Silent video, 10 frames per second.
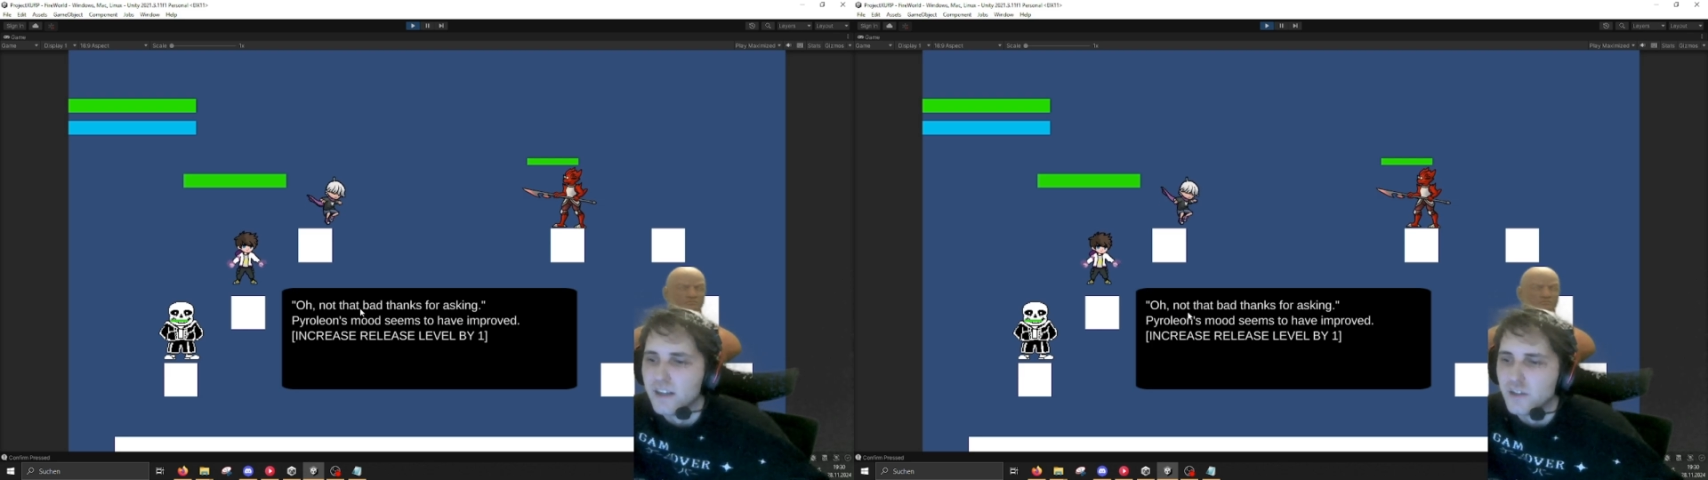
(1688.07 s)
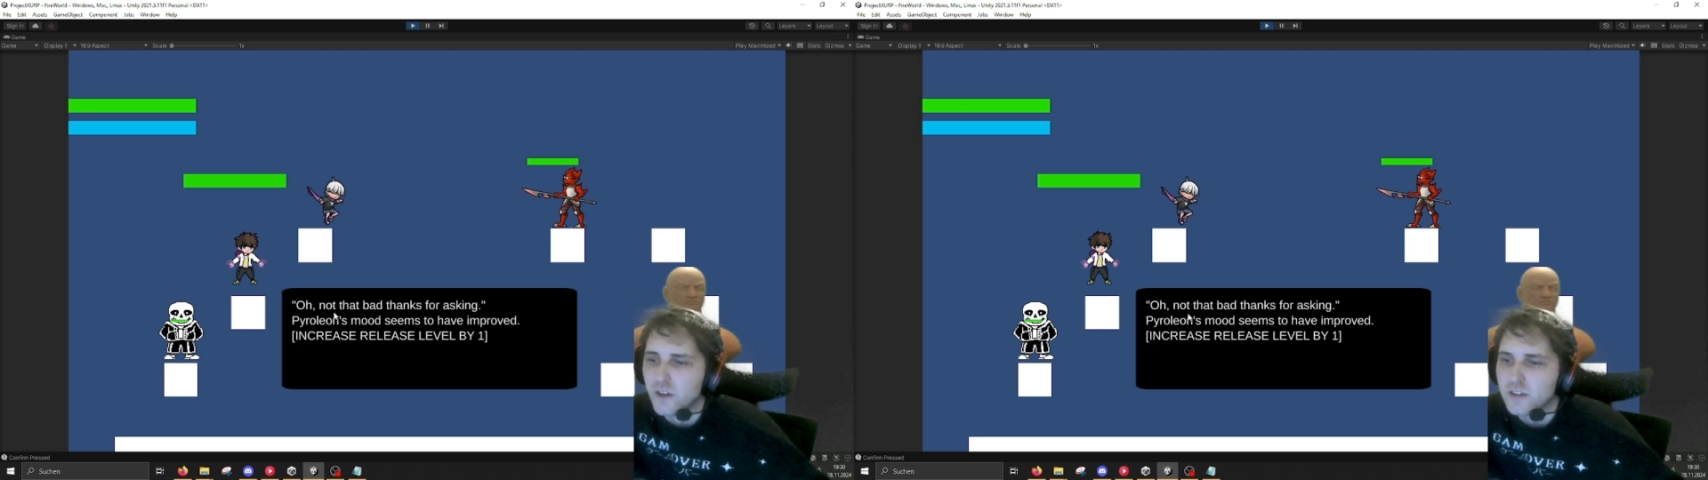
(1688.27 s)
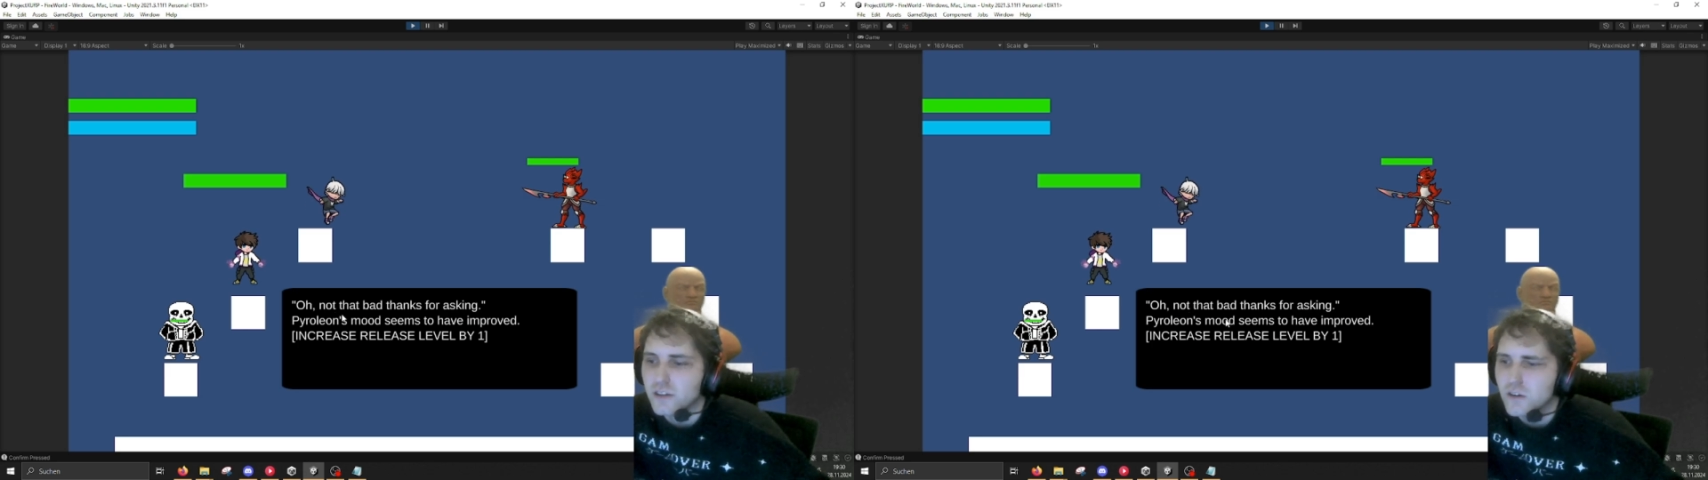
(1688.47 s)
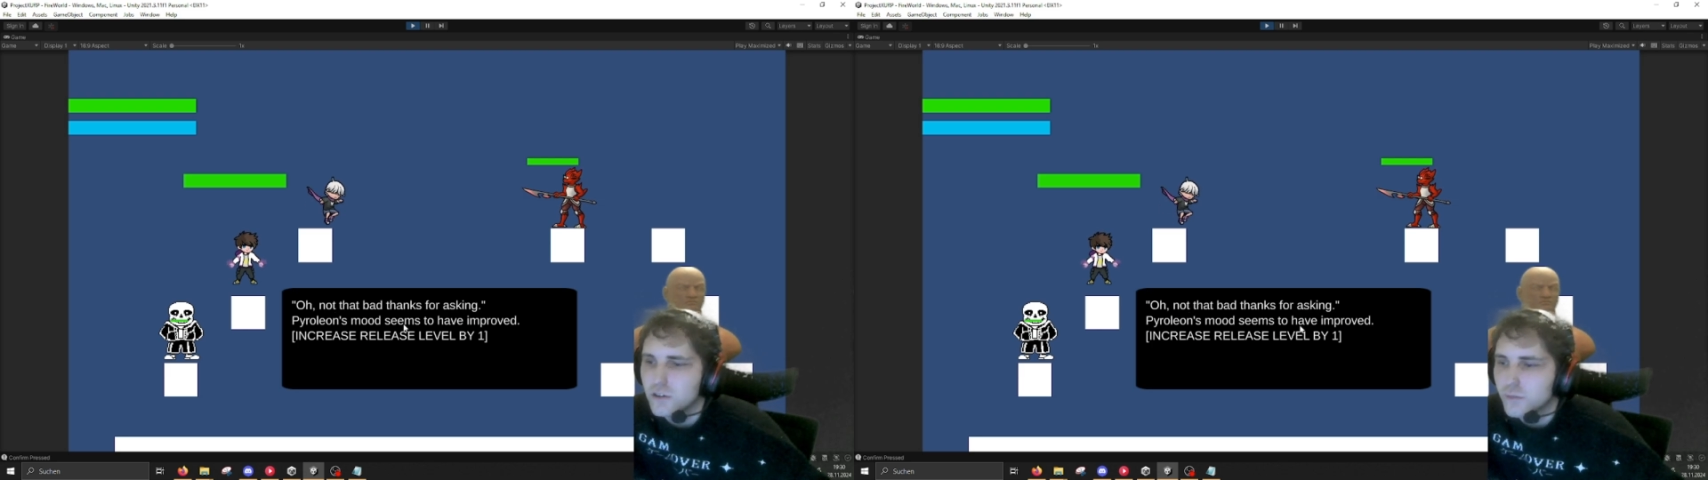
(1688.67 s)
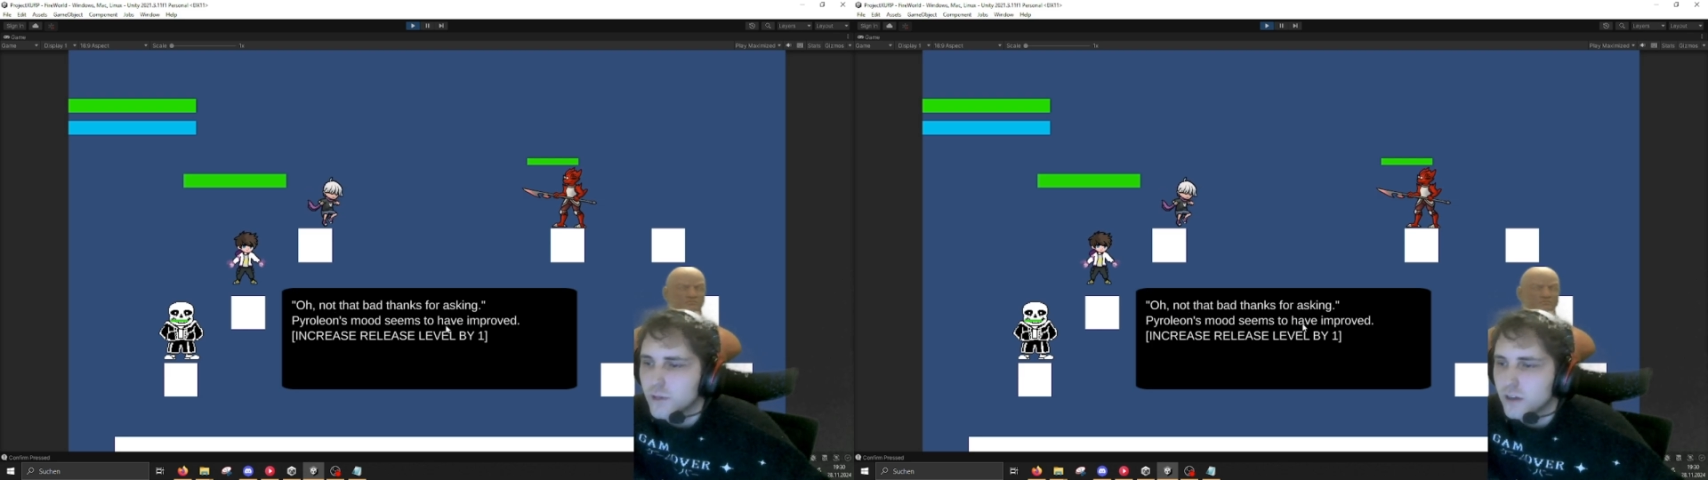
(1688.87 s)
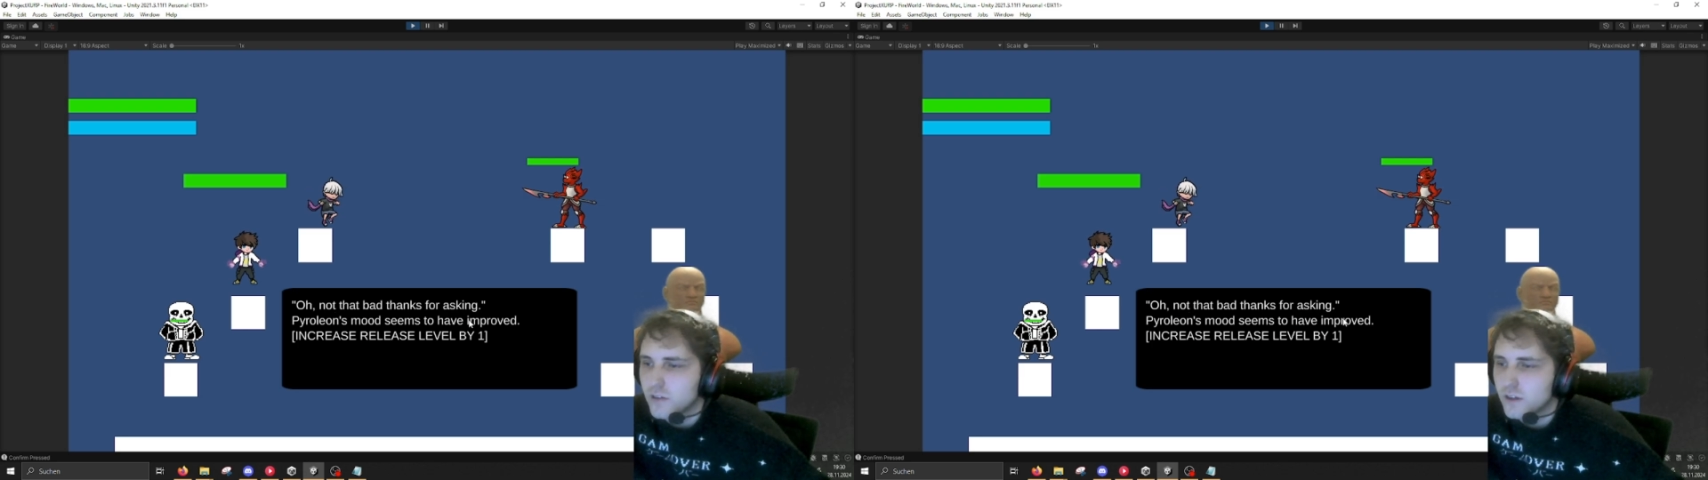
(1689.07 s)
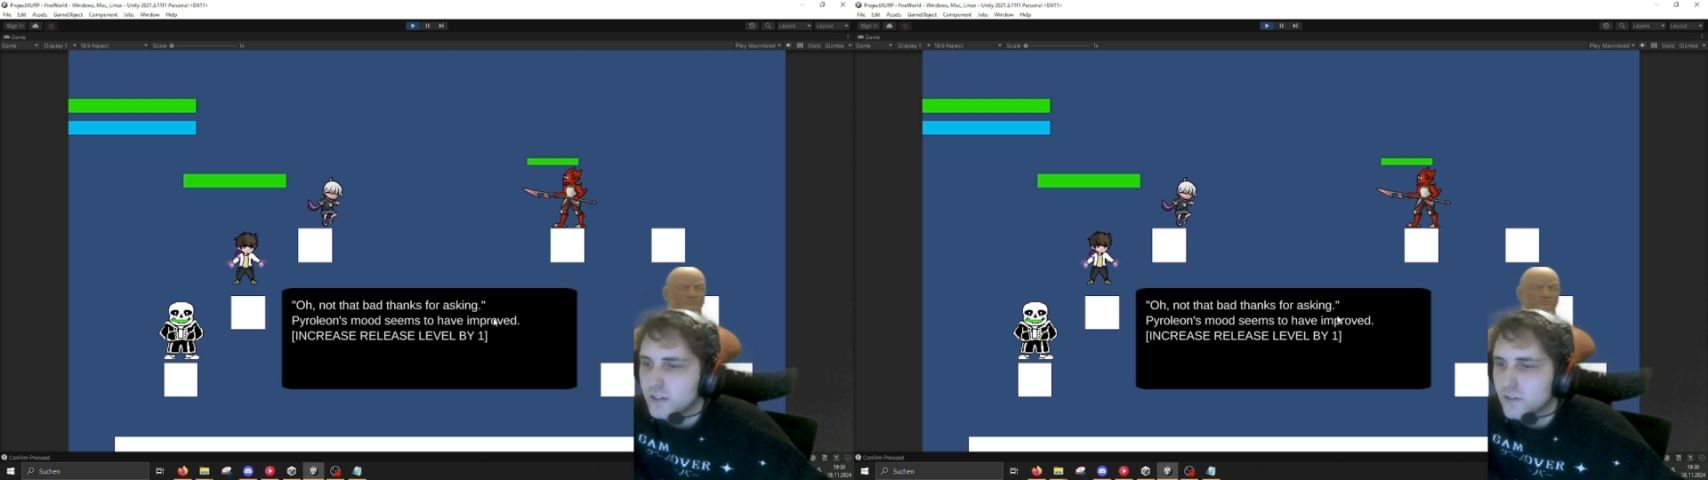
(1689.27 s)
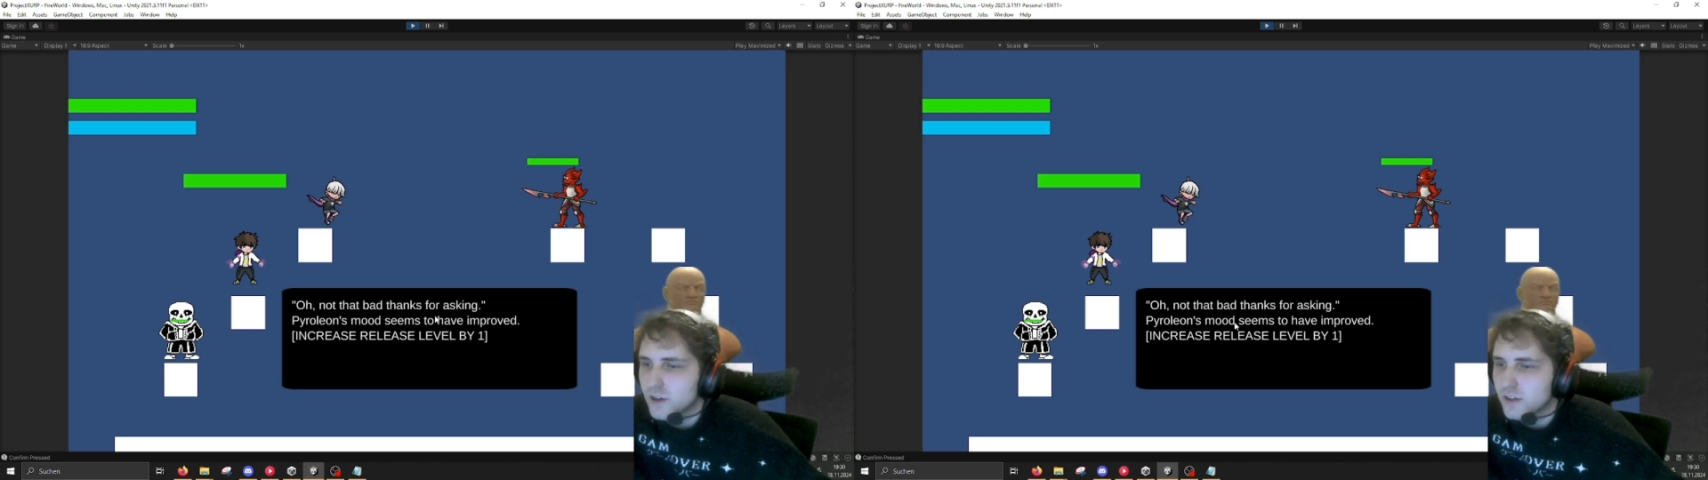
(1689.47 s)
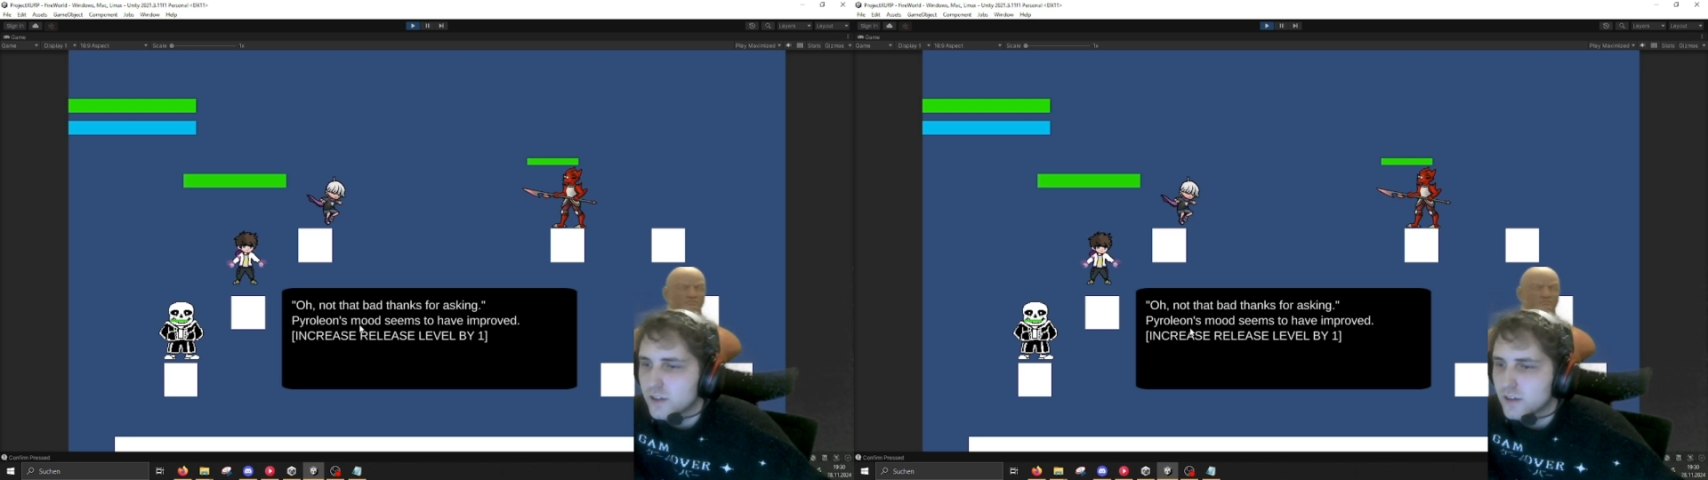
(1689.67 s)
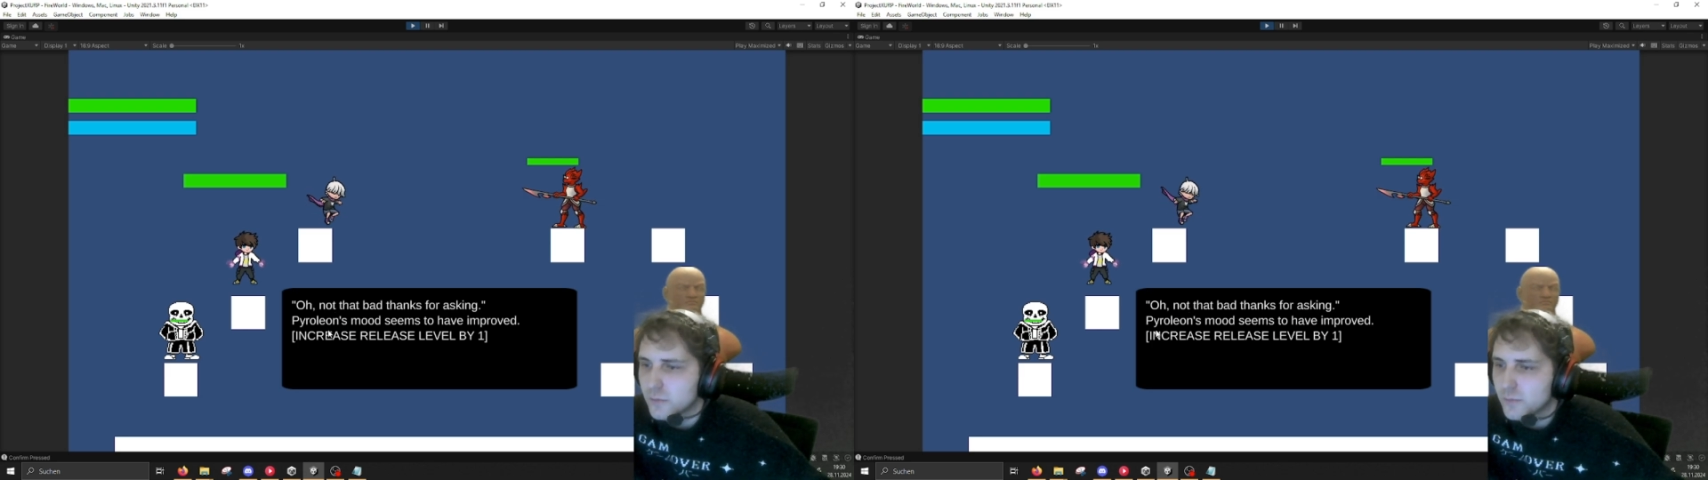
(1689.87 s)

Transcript: So he answered, oh, not bad. Thanks for asking.